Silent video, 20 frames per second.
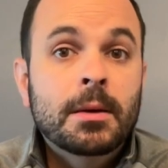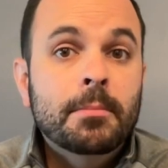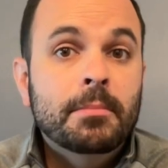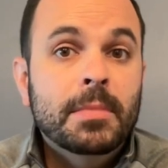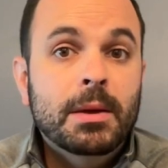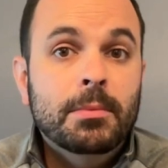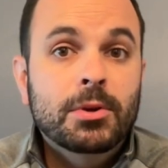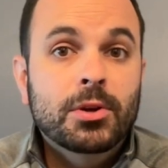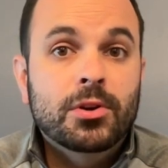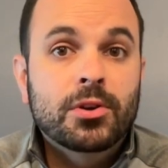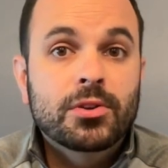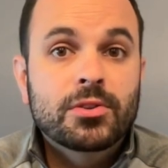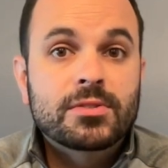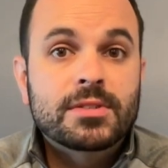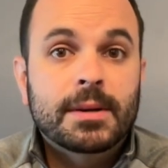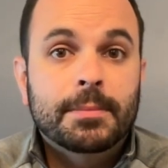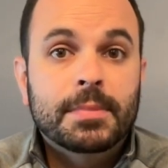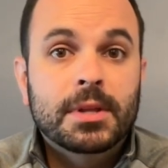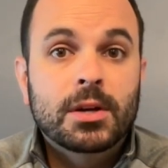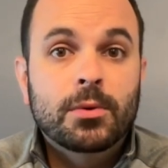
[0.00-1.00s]
Maybe you can do
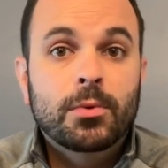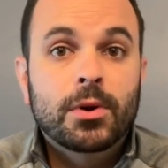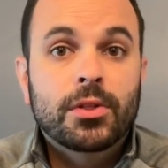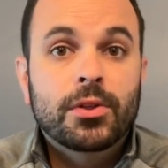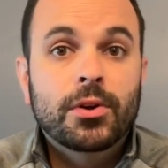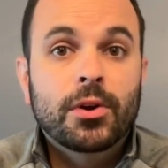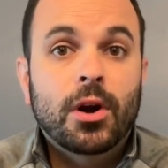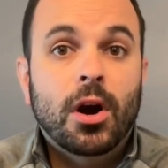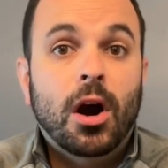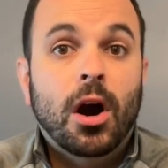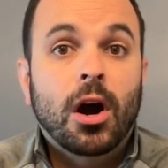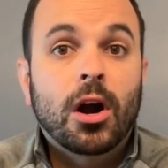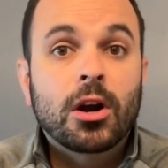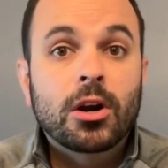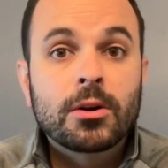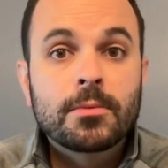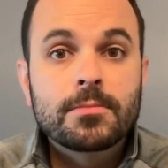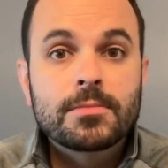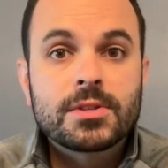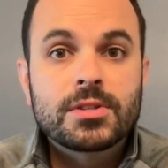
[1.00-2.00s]
something with your
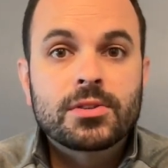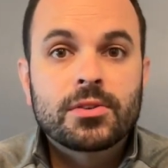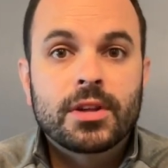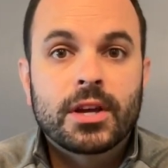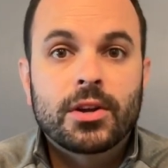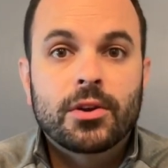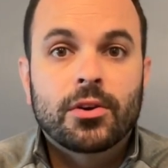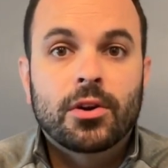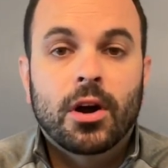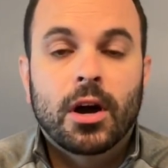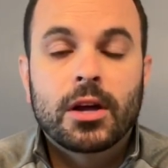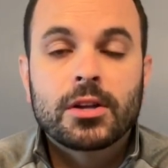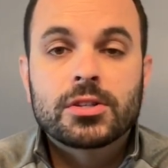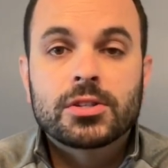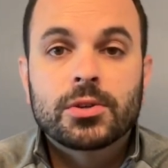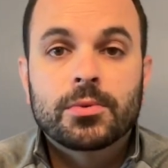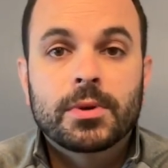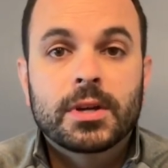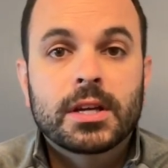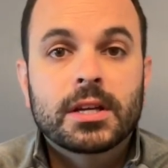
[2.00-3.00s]
arms so that you're not
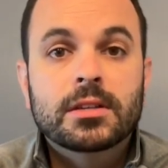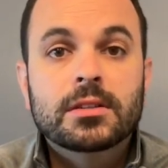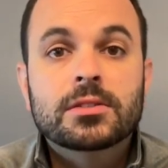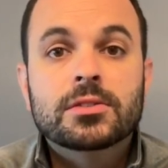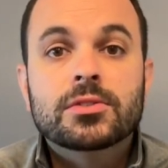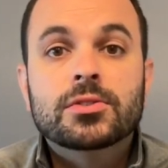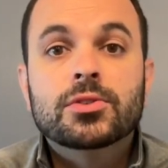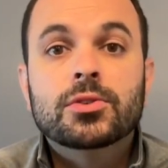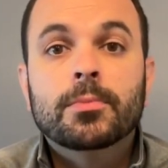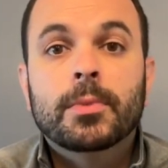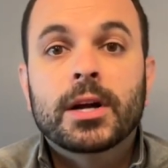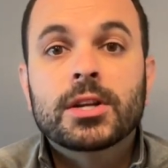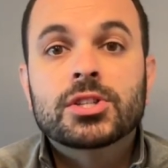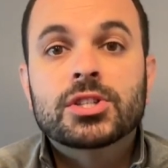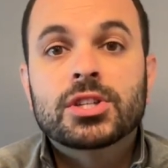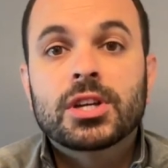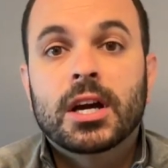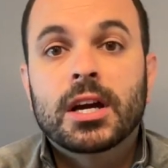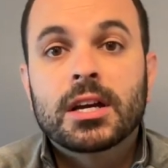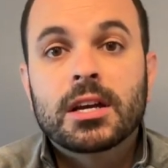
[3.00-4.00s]
doing too
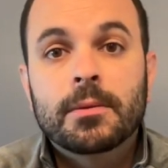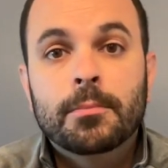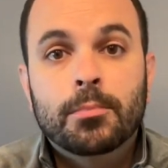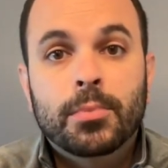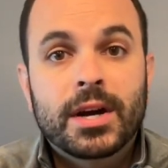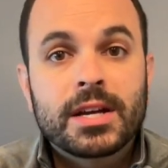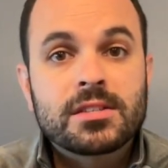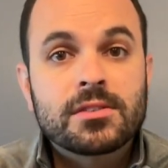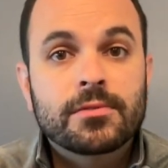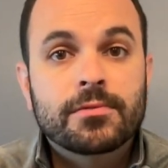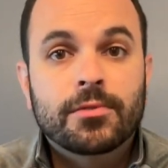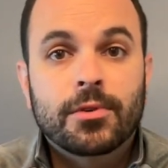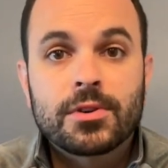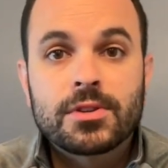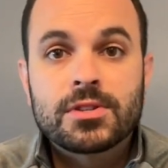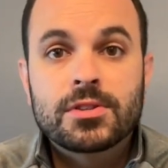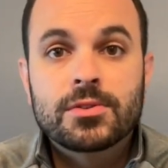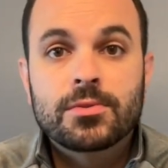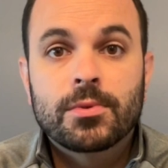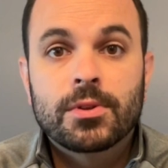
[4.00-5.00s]
much uh, compressive
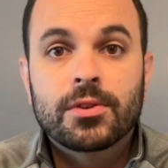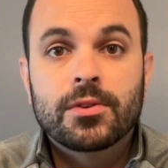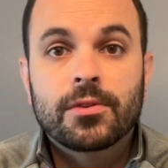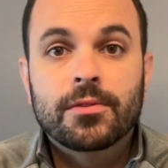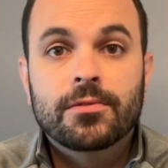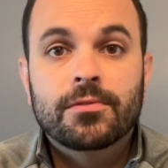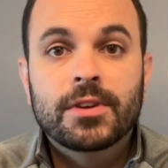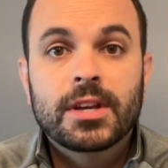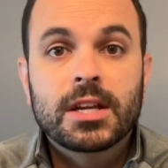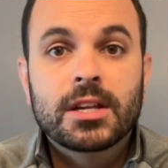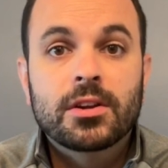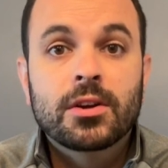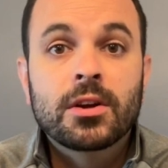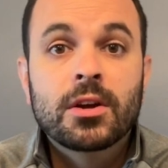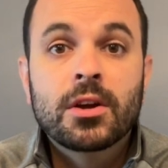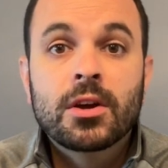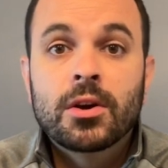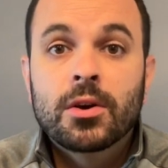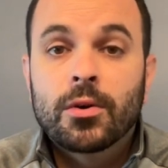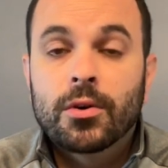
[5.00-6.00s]
forces with your feet
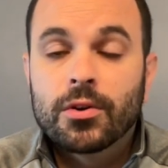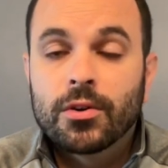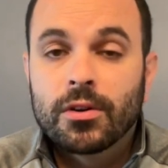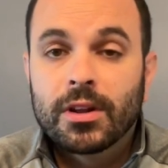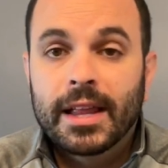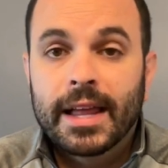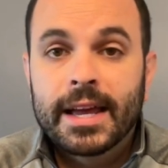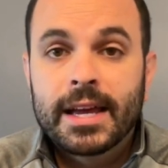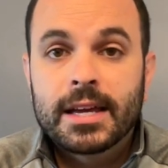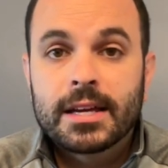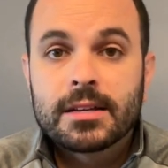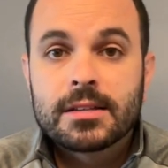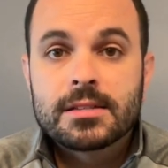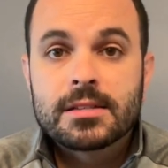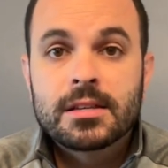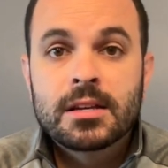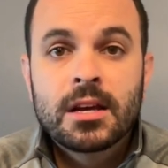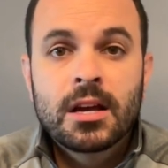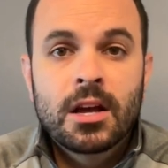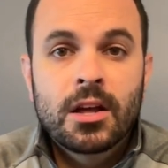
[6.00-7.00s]
or your
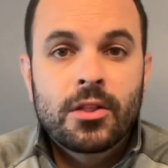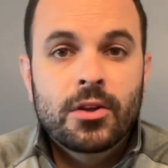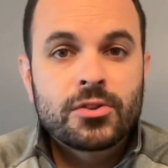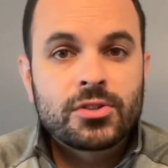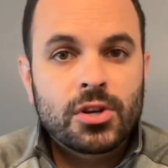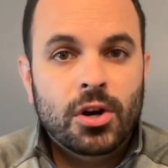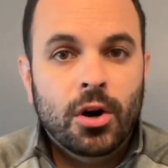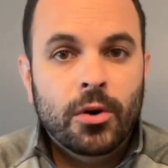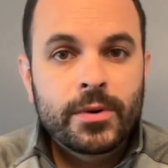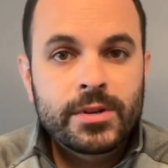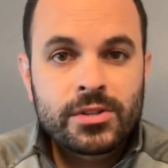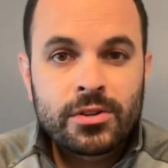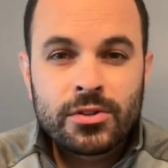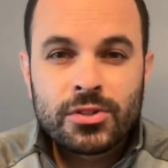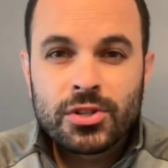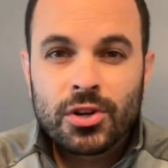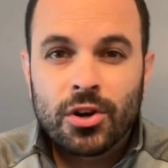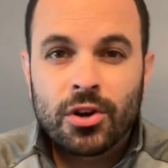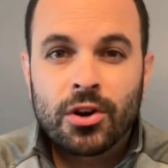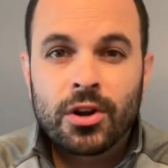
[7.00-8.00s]
legs. There's always
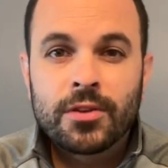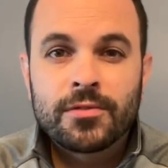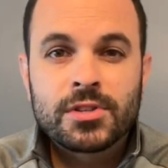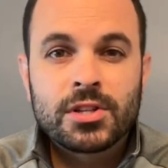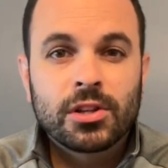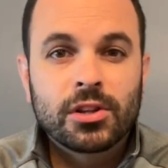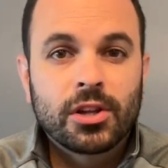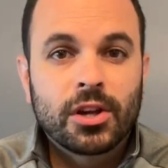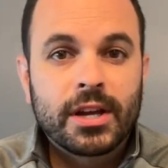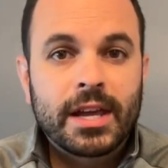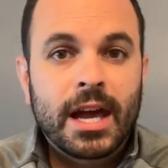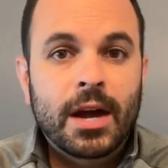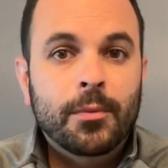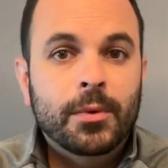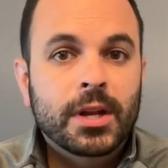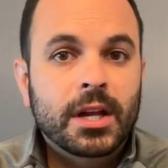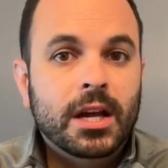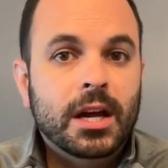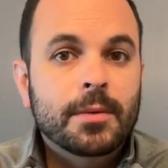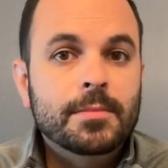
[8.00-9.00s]
alternatives to look at
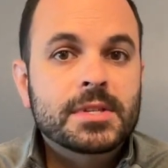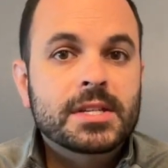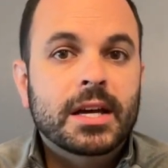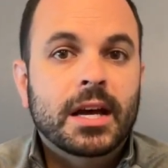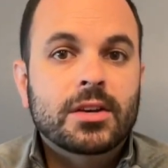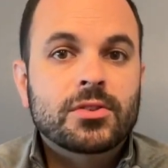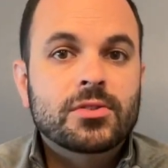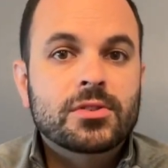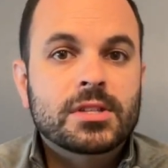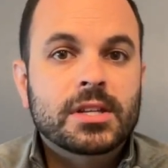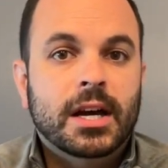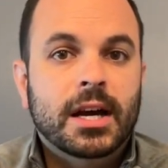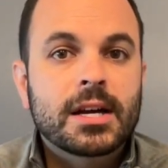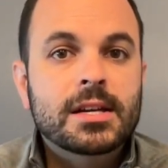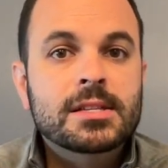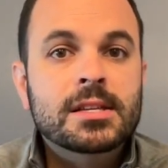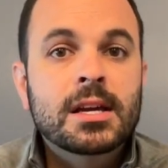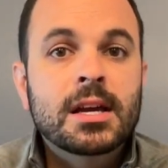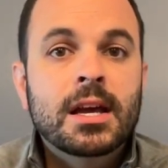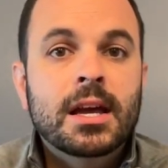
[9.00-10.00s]
when it comes to
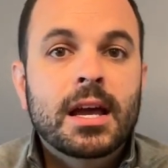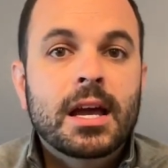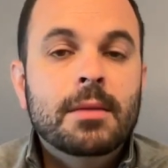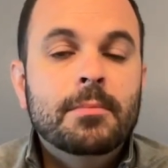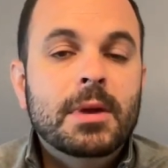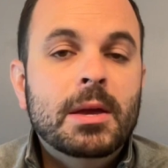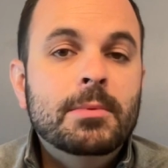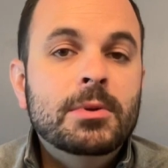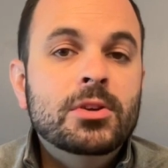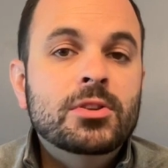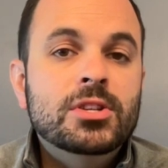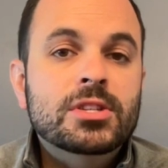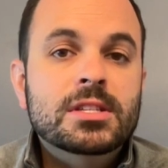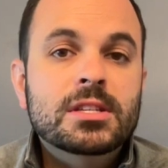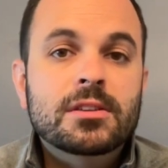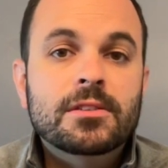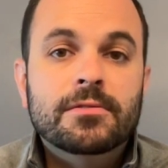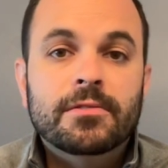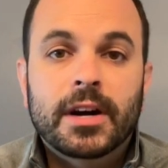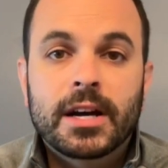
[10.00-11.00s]
exercise, and maybe you just
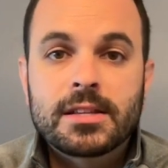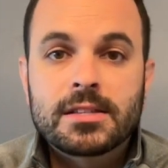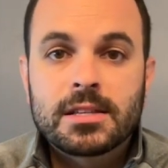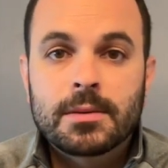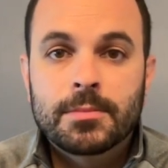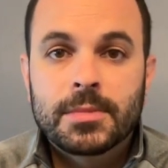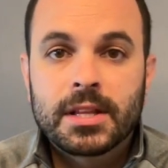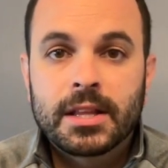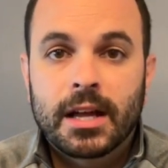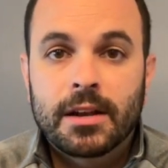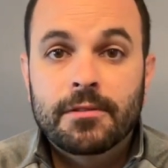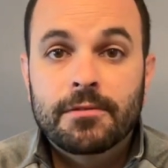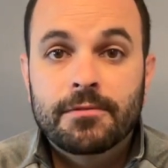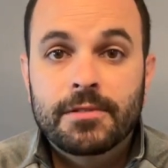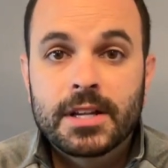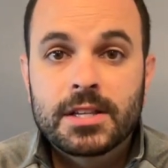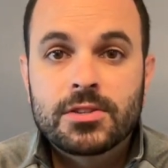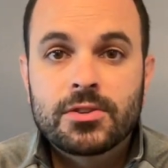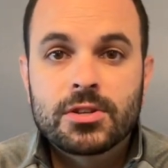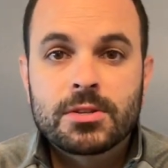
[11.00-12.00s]
need to find something that
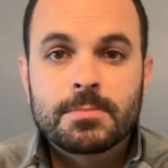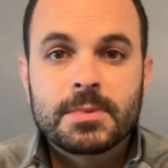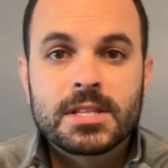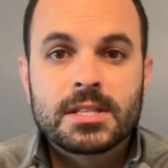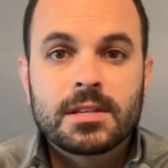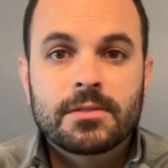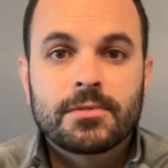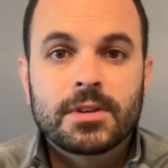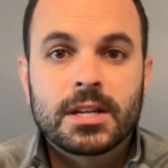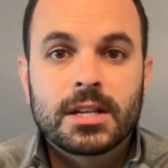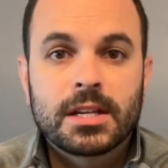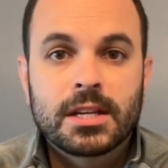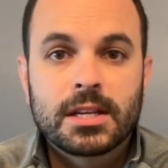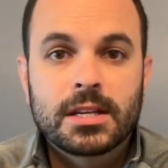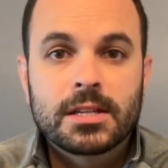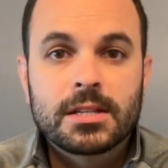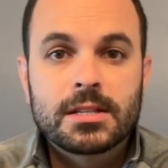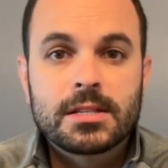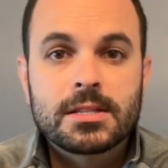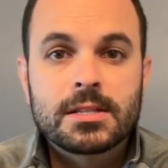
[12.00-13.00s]
fits your specific
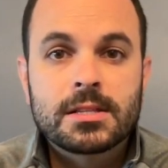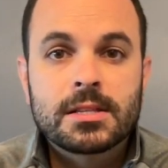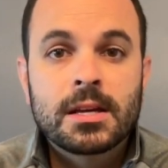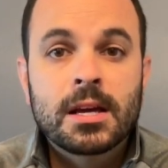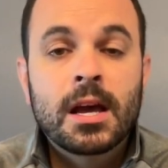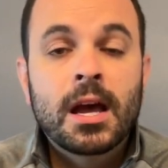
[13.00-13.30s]
needs.